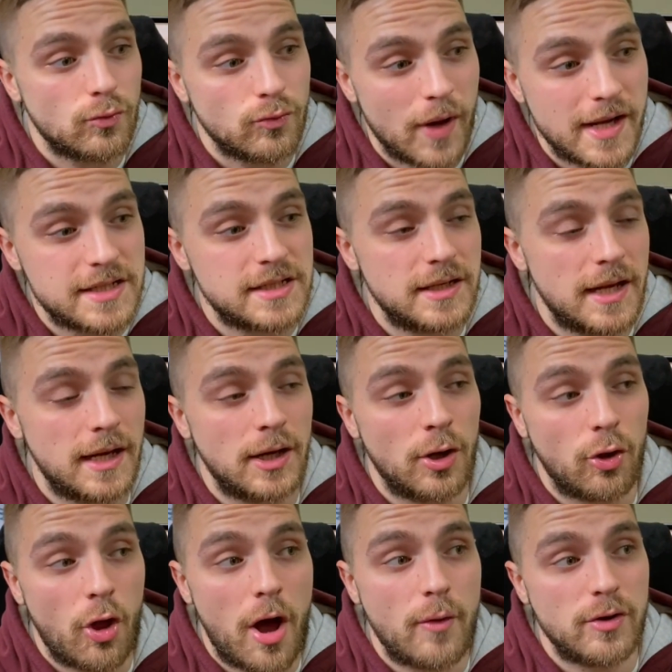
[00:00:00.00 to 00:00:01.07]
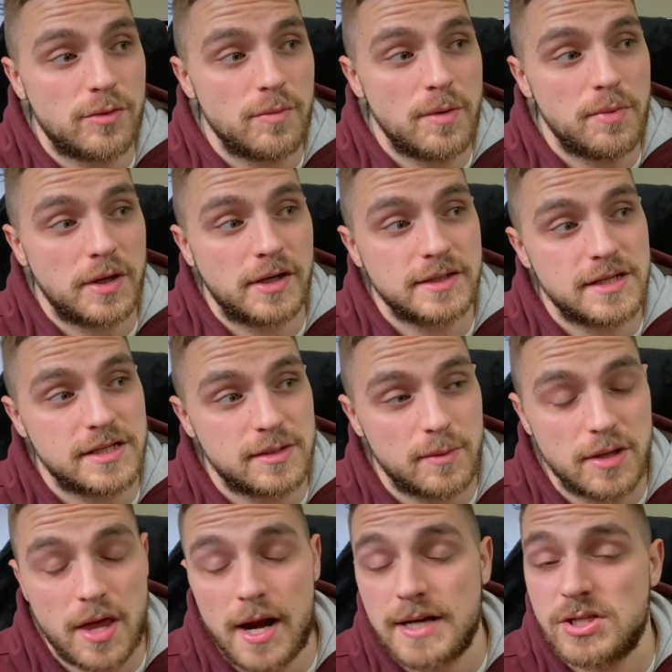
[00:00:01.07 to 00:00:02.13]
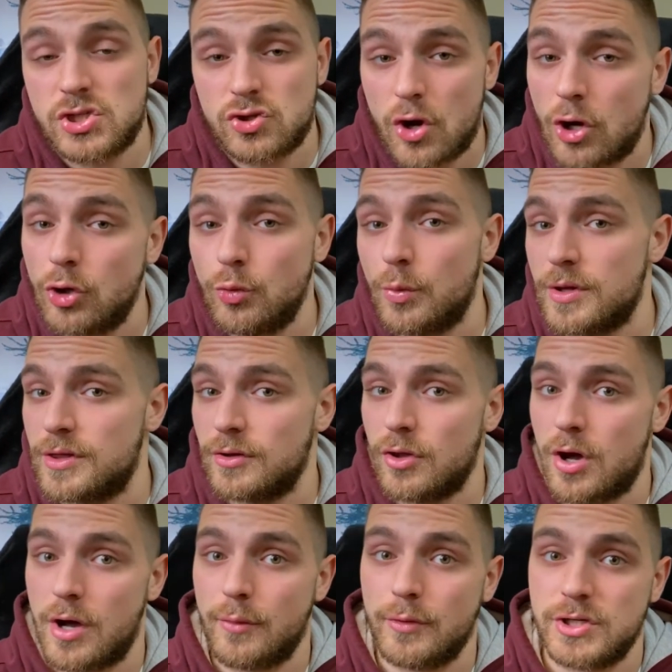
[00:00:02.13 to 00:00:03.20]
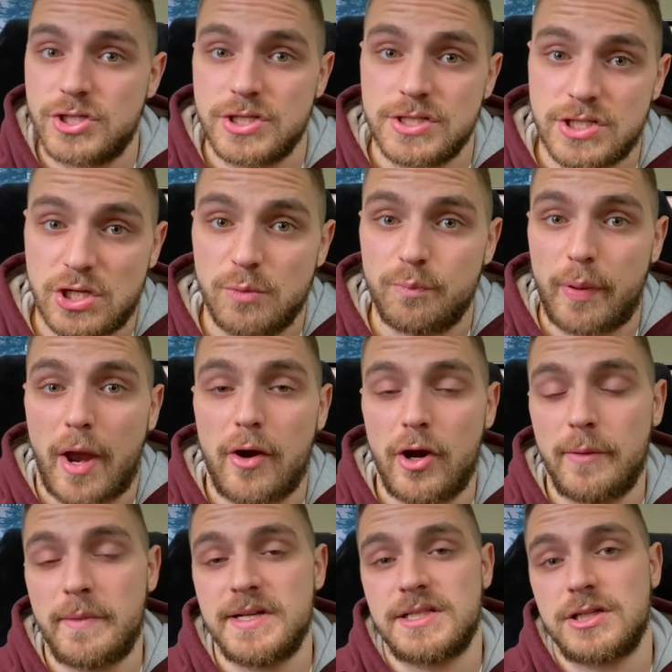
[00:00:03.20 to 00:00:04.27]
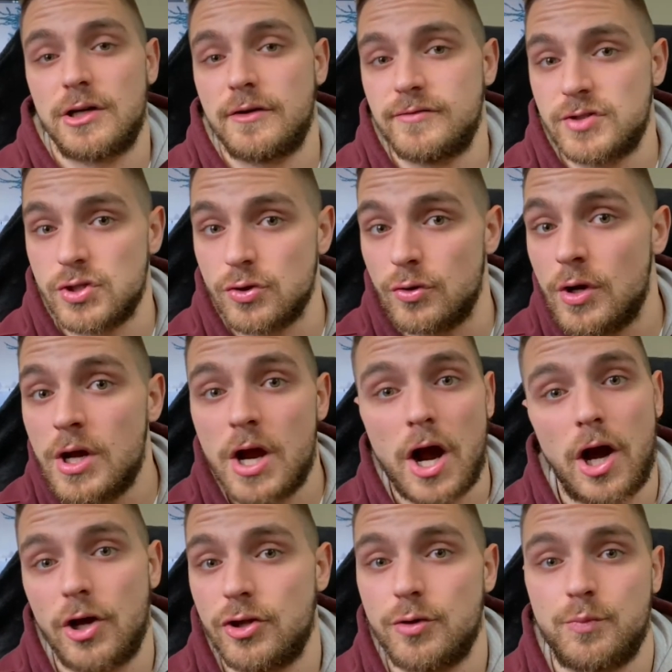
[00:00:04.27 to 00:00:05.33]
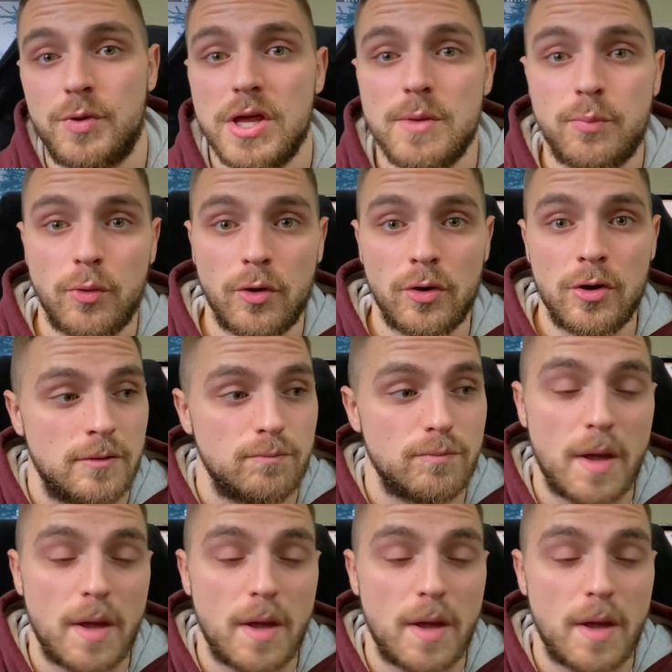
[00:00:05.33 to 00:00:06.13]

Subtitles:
resonated a lot with me because it's something that I struggled with a lot, which is comparing myself to other people.